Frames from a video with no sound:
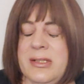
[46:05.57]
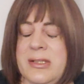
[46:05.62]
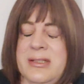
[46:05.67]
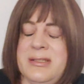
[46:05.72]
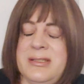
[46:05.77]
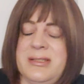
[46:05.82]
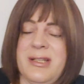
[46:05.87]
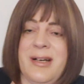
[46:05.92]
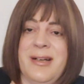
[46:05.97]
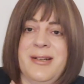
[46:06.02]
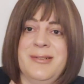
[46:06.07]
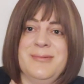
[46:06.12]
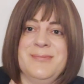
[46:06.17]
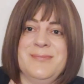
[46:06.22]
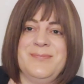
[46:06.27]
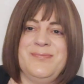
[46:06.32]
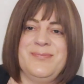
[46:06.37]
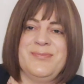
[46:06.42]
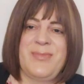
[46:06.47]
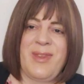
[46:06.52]
So
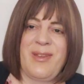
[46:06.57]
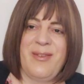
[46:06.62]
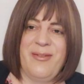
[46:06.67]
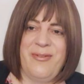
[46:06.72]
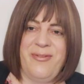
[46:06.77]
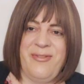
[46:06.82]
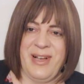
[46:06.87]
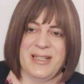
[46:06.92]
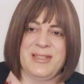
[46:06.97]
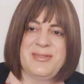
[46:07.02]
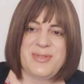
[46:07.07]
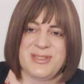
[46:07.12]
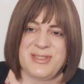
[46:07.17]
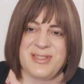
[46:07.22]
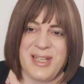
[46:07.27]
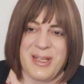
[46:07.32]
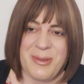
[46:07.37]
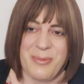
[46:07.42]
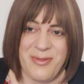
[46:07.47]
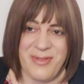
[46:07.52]
thanks for
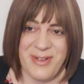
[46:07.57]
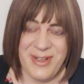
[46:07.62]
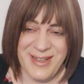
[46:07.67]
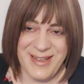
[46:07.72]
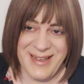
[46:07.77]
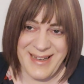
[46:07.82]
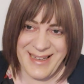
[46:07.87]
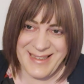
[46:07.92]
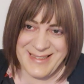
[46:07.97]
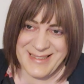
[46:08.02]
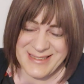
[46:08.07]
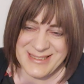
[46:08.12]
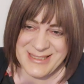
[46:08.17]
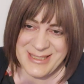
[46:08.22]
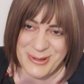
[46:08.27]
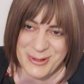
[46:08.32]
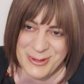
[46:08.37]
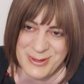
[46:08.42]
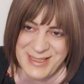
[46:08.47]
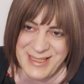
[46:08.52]
sticking with it, and
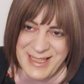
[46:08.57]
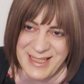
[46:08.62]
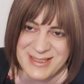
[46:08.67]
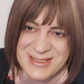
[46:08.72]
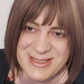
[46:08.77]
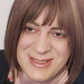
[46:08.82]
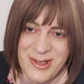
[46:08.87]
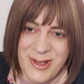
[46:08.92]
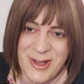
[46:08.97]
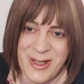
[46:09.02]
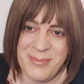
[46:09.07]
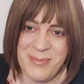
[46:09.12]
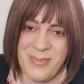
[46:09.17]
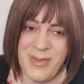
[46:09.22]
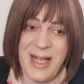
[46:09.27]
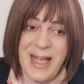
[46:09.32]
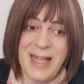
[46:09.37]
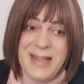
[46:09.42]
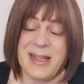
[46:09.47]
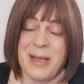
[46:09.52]
until the next time,
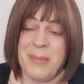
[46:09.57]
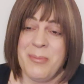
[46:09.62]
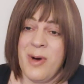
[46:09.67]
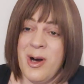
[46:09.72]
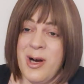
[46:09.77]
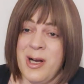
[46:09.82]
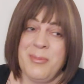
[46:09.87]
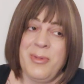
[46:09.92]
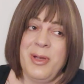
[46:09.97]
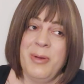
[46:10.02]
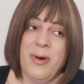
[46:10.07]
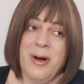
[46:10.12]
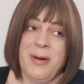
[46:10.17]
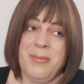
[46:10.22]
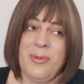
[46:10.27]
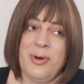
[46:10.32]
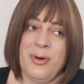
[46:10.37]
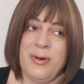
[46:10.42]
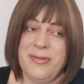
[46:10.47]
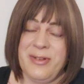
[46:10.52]
and there might be one
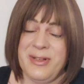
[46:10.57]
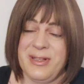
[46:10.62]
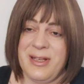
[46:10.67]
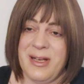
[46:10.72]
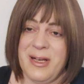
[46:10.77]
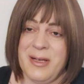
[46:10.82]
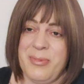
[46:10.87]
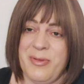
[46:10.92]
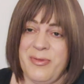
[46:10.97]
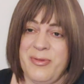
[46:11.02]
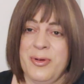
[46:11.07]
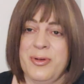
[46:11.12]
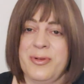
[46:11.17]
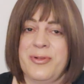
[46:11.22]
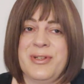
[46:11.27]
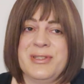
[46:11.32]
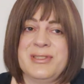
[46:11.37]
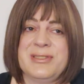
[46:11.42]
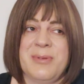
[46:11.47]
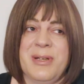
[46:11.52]
more video before
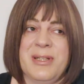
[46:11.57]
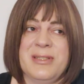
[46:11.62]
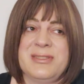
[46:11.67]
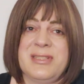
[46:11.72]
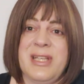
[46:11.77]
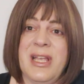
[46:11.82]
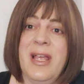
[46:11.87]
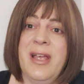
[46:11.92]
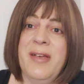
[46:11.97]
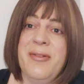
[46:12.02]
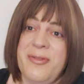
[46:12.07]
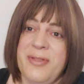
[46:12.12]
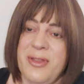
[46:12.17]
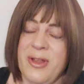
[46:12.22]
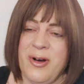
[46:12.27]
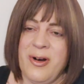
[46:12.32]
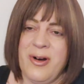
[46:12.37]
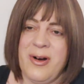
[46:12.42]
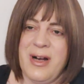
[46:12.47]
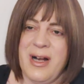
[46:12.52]
Christmas. If
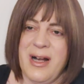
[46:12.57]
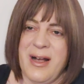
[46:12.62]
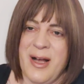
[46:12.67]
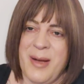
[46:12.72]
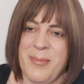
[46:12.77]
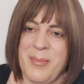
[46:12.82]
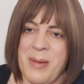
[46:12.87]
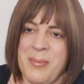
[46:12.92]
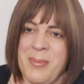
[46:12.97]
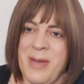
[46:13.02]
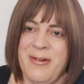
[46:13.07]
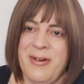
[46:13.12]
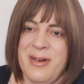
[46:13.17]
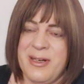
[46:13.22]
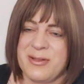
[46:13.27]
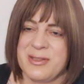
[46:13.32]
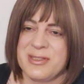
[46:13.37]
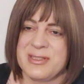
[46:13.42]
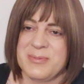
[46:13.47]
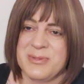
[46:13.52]
not, a Merry
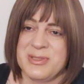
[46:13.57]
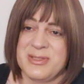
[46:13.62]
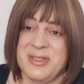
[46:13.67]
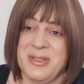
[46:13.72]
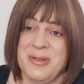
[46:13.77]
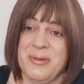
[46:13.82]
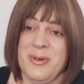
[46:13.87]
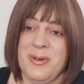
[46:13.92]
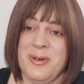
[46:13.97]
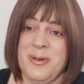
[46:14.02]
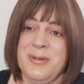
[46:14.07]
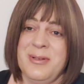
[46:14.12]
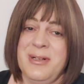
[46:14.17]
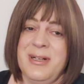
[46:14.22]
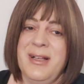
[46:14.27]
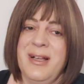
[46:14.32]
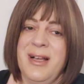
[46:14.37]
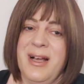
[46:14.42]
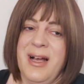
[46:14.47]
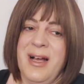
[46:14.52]
Christmas to you all,
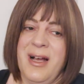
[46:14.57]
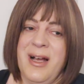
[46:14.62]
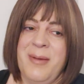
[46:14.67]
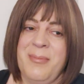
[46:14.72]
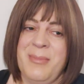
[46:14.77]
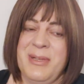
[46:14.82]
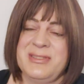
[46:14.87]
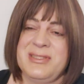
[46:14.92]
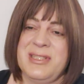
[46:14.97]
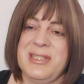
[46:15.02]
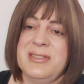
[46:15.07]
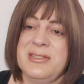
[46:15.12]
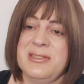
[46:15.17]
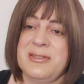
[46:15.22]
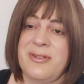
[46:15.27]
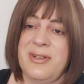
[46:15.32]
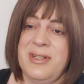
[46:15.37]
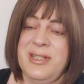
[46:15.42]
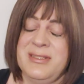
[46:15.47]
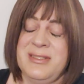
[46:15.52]
and season's
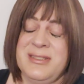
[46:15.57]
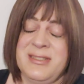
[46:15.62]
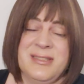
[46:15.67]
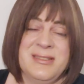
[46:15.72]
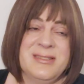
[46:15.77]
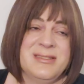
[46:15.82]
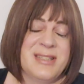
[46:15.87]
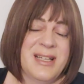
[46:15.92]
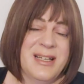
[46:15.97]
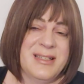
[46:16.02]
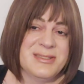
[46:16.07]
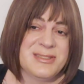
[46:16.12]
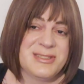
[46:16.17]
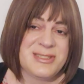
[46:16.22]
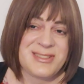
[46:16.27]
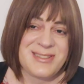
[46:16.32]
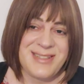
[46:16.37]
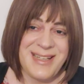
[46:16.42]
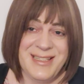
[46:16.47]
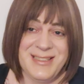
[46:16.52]
greetings, and
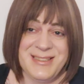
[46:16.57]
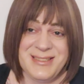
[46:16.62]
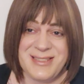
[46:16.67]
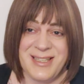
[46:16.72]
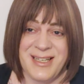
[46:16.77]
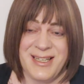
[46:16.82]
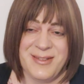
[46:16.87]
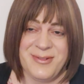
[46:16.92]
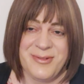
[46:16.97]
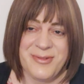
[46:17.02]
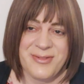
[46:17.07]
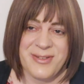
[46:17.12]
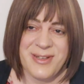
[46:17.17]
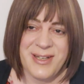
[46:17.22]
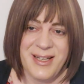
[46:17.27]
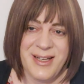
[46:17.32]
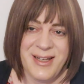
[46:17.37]
stay safe.